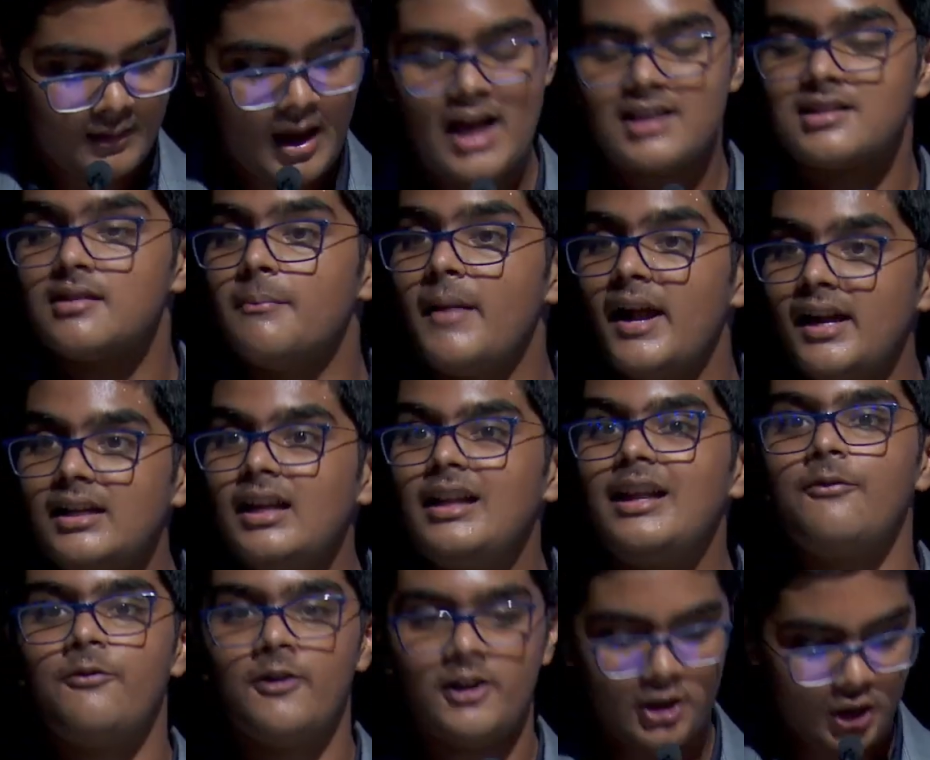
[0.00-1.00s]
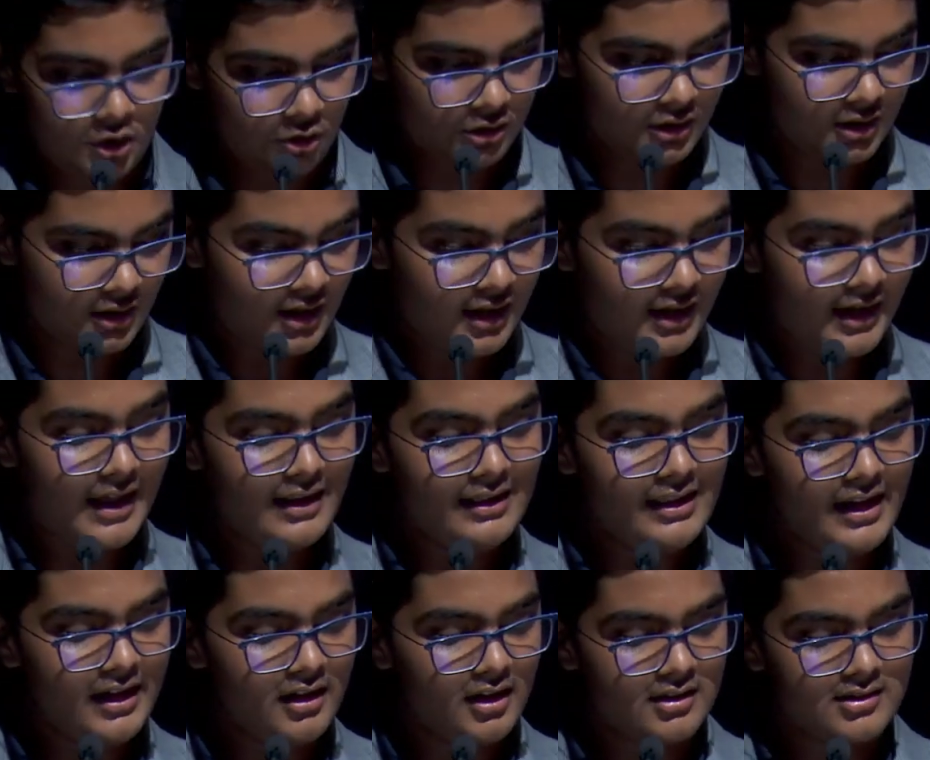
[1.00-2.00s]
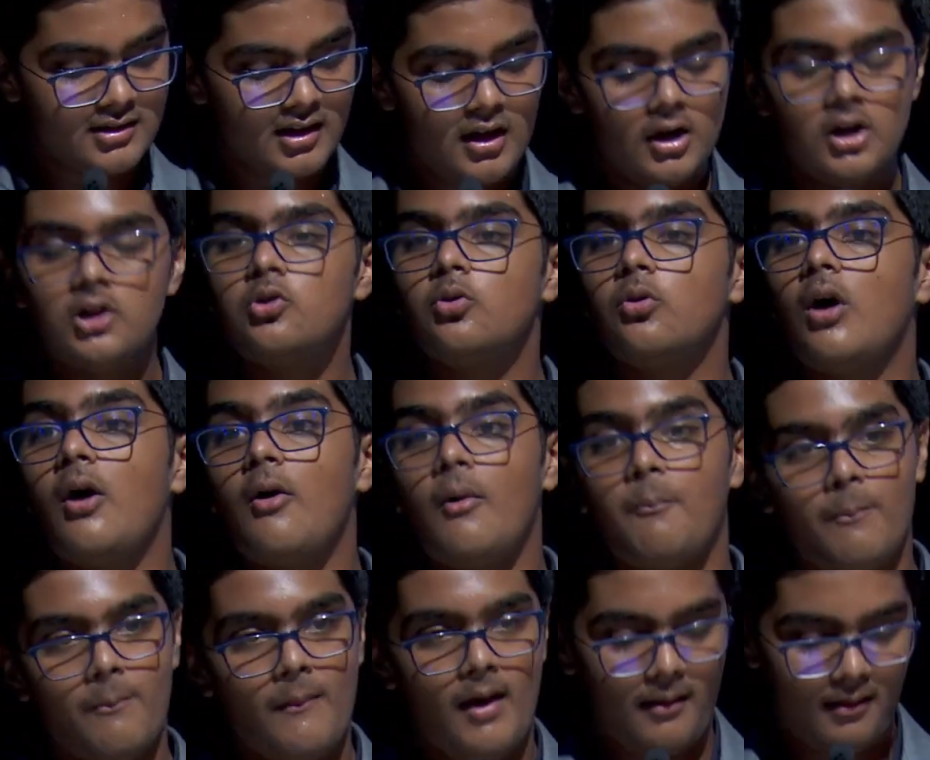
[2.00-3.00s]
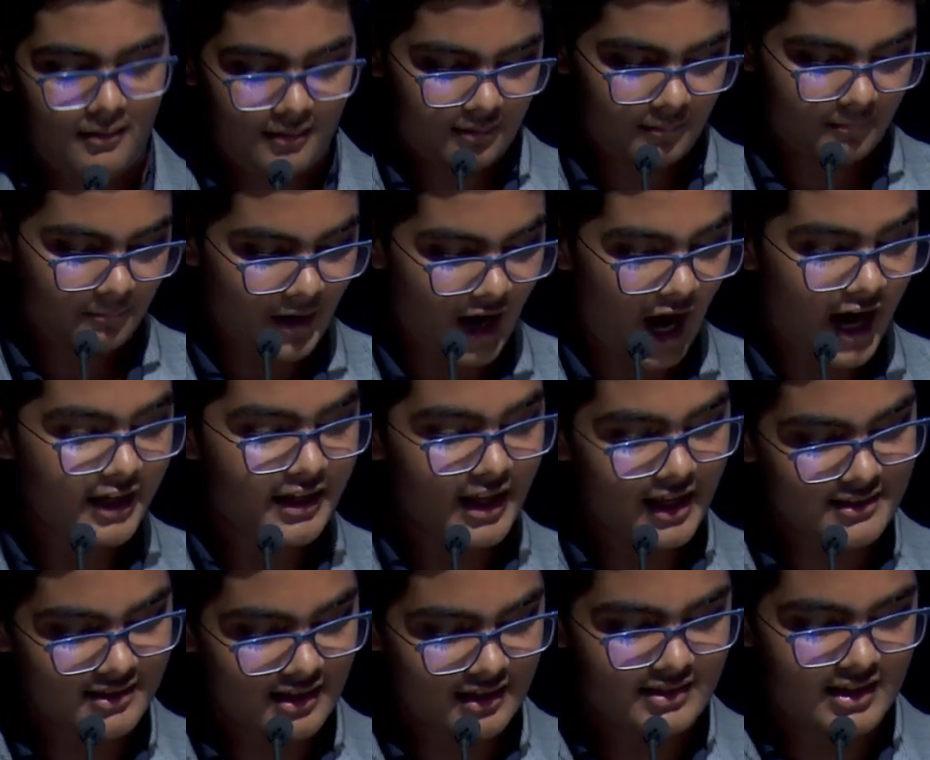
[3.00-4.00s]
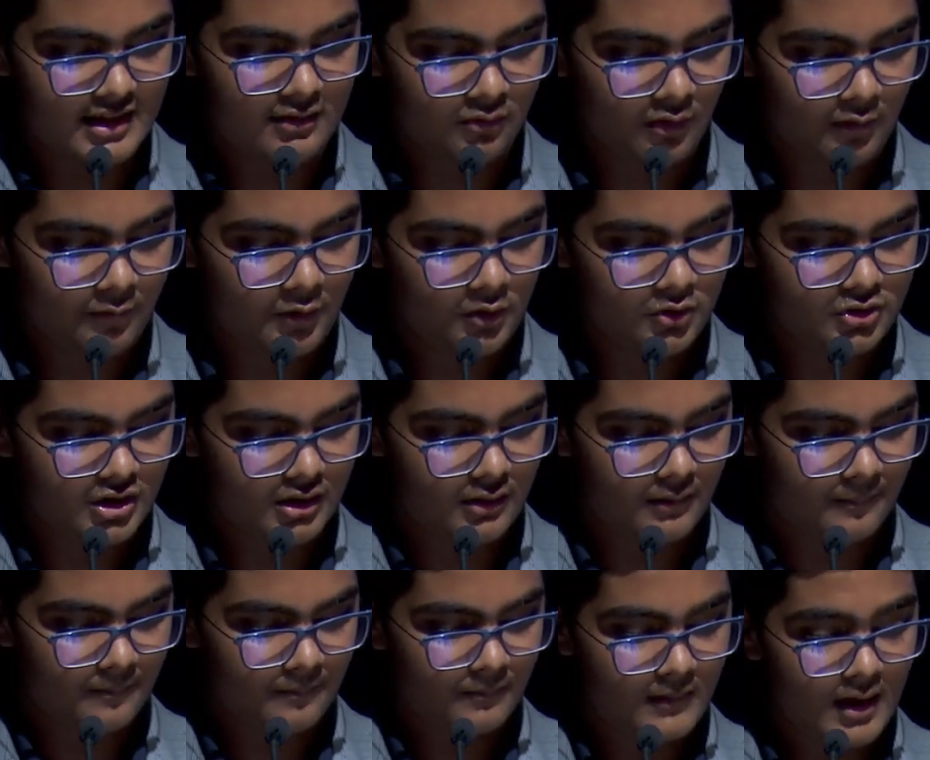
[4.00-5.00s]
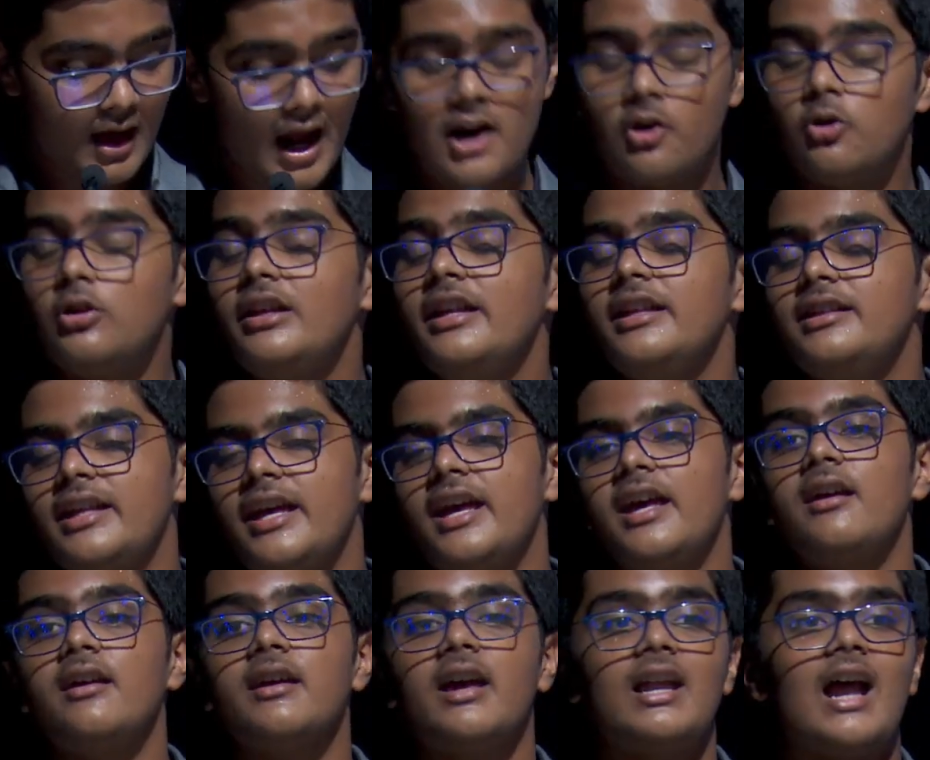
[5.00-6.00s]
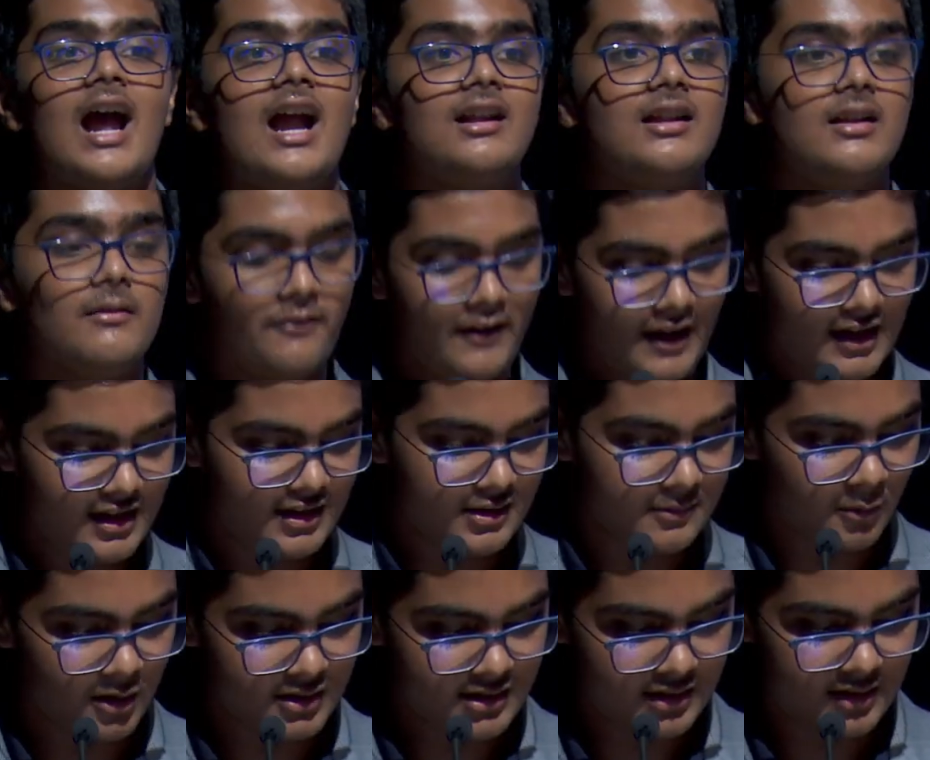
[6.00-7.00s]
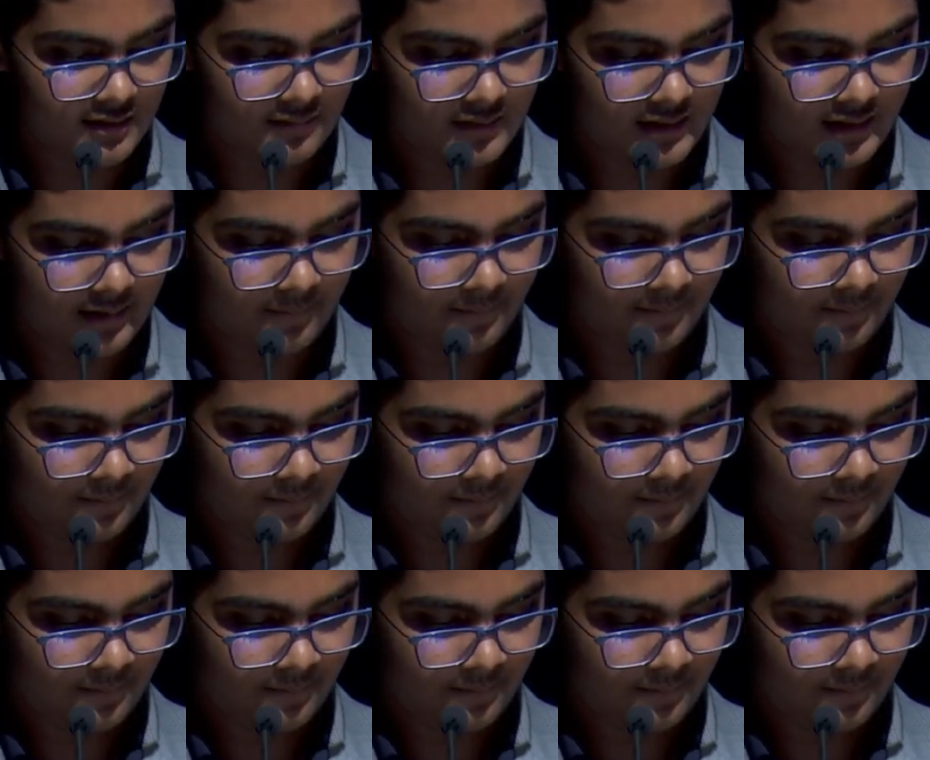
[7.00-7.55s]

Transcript: As a mentally fit youth can lead us to a bright and successful future, and only they can handle failures positively.